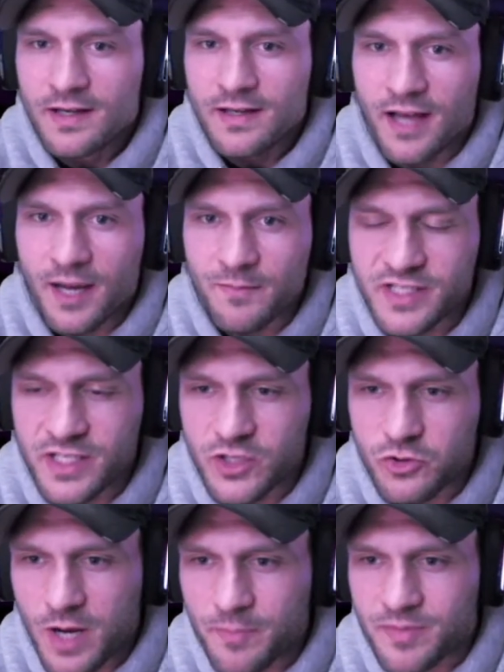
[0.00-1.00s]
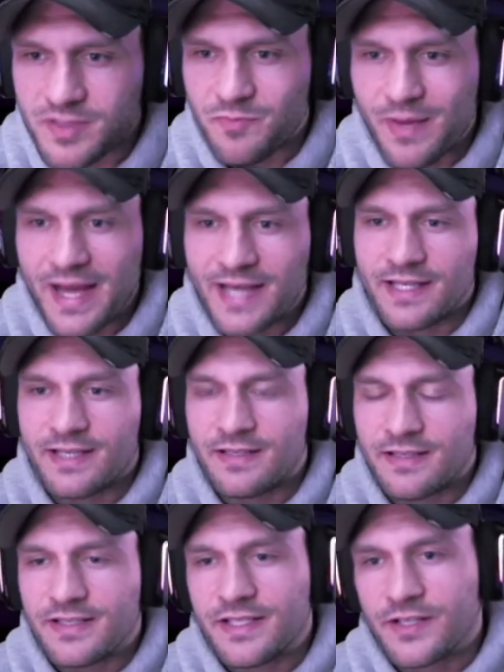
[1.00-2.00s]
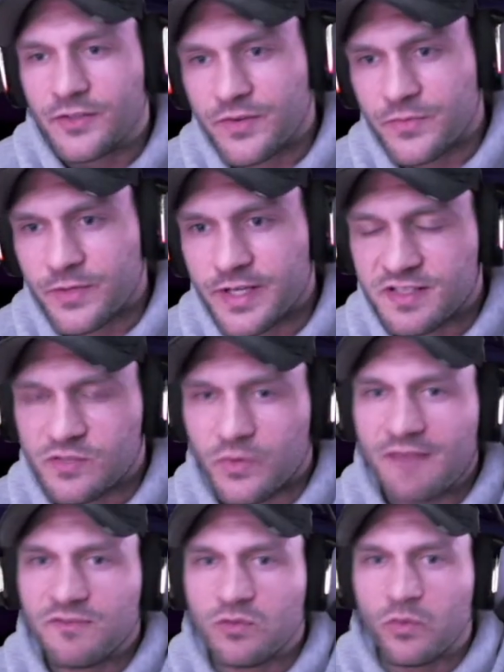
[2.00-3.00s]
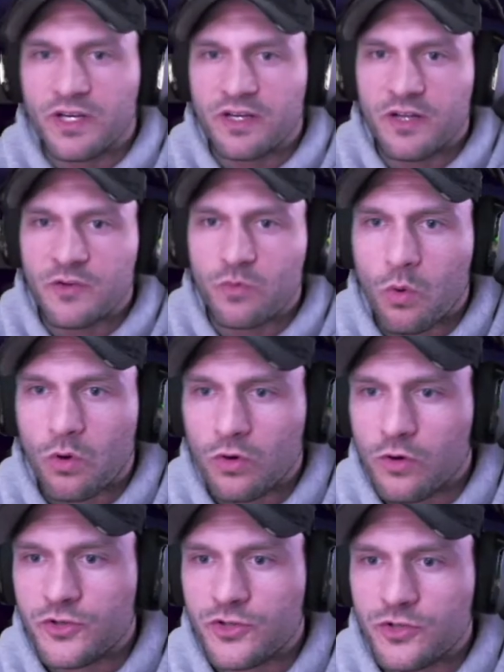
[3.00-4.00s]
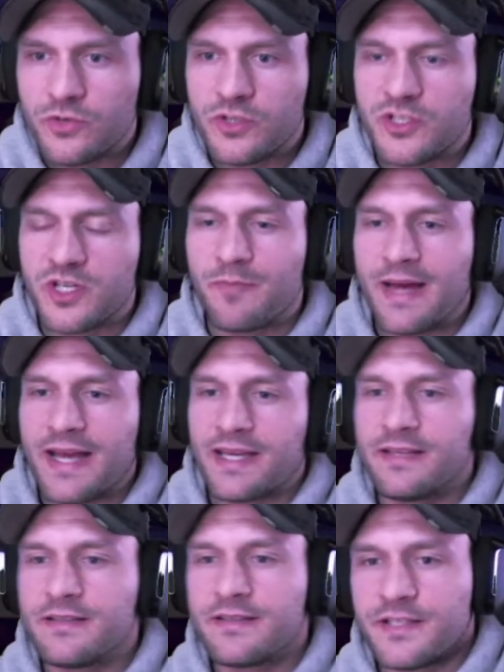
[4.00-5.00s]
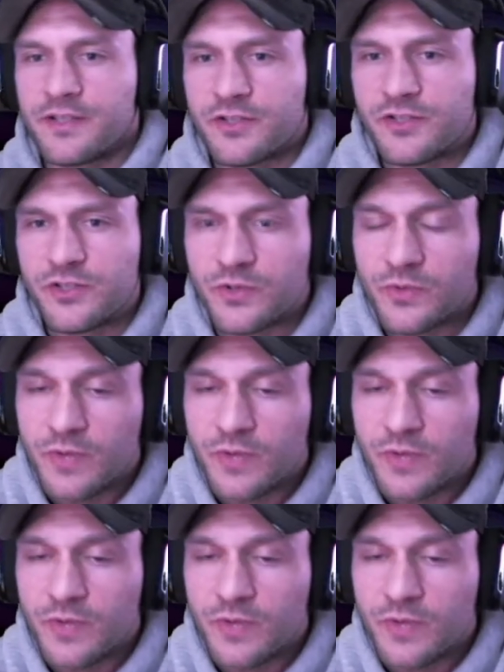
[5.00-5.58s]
It's going to drop us back into tier 3, so we have to win another war or 2 to jump back into tier 2.